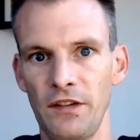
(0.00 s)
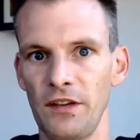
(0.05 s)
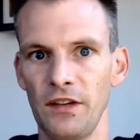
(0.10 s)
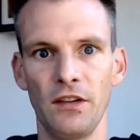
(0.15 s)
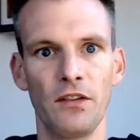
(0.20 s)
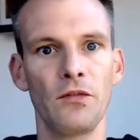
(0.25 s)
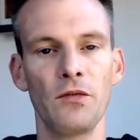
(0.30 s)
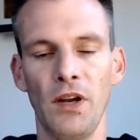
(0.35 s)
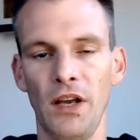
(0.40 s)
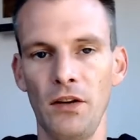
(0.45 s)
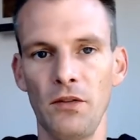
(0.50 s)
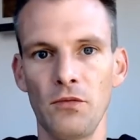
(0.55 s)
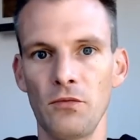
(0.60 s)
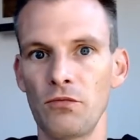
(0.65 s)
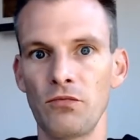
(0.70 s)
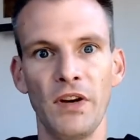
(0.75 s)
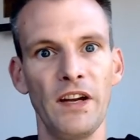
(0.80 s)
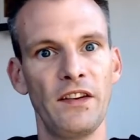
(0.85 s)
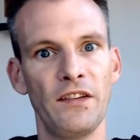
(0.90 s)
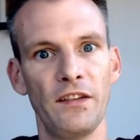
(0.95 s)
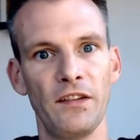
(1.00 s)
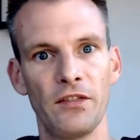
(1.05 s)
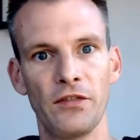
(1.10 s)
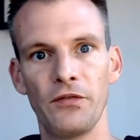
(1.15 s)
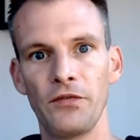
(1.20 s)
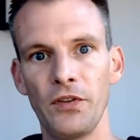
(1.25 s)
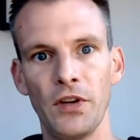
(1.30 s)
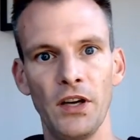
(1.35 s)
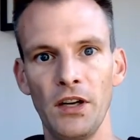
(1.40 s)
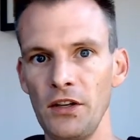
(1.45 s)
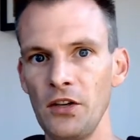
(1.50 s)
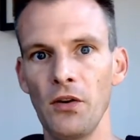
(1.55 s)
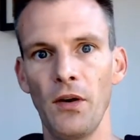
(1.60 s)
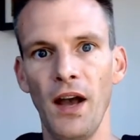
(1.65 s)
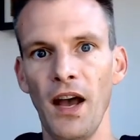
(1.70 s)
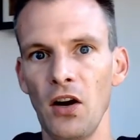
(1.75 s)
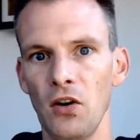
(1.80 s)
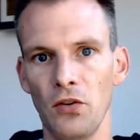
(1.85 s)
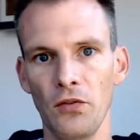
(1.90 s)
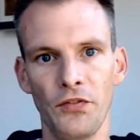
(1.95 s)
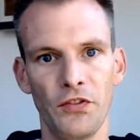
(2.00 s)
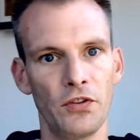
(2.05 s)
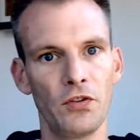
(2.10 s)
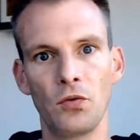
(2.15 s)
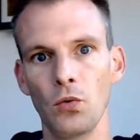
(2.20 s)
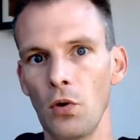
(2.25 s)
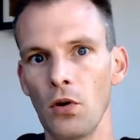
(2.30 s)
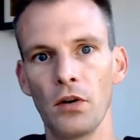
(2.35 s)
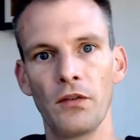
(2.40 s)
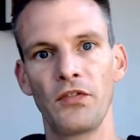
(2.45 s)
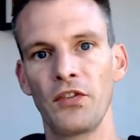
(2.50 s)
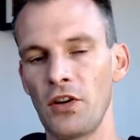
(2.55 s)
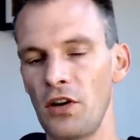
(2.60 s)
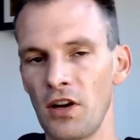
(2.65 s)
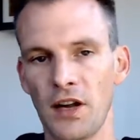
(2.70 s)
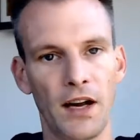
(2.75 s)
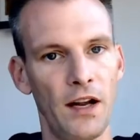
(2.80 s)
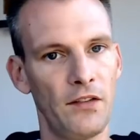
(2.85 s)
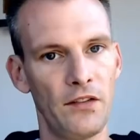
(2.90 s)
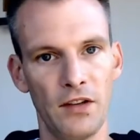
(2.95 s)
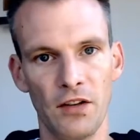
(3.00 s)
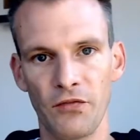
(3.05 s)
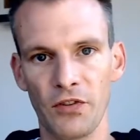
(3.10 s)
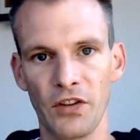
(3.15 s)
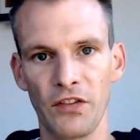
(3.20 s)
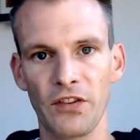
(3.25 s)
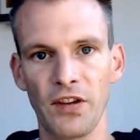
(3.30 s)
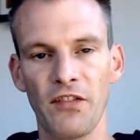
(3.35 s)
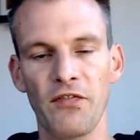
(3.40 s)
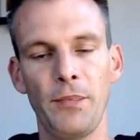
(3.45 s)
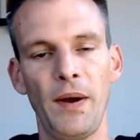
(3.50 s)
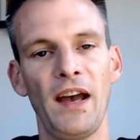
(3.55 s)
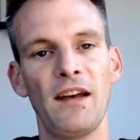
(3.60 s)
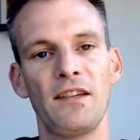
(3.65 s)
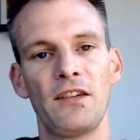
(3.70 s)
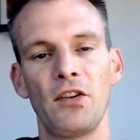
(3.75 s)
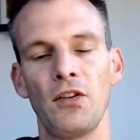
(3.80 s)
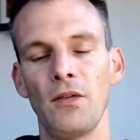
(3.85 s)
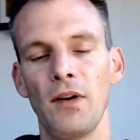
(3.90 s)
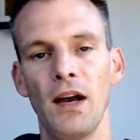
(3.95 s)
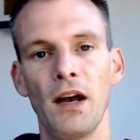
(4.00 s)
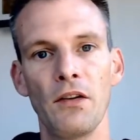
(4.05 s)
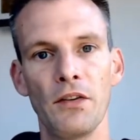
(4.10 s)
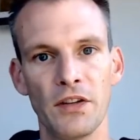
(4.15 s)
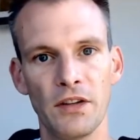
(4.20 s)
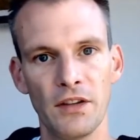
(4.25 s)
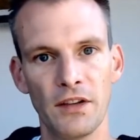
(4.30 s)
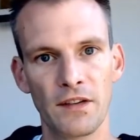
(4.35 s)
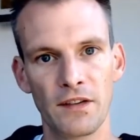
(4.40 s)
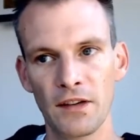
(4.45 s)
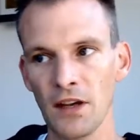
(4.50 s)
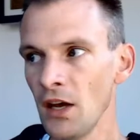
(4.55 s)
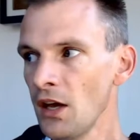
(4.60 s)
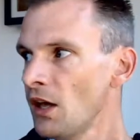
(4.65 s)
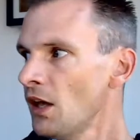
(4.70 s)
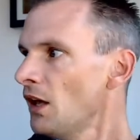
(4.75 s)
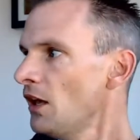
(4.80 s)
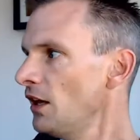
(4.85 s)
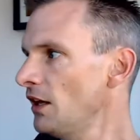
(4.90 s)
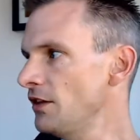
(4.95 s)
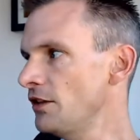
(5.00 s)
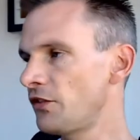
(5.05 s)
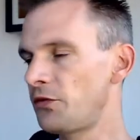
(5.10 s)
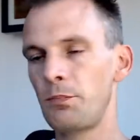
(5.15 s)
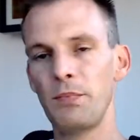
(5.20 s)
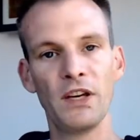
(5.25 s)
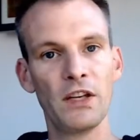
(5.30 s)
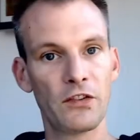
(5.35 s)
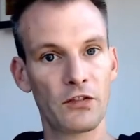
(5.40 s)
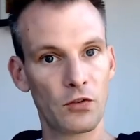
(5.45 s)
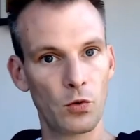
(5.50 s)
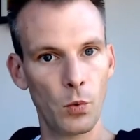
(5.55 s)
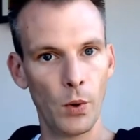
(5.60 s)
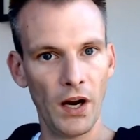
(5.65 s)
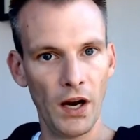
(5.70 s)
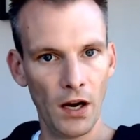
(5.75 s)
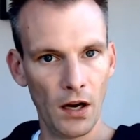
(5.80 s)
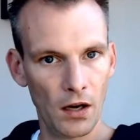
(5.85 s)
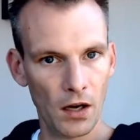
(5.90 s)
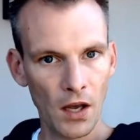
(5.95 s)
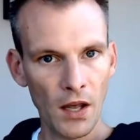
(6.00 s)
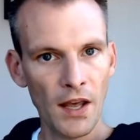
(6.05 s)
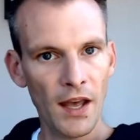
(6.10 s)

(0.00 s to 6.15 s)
and, and races of, uh, you know, elves and dwarves and all kinds of different stuff passing around in this in this big square.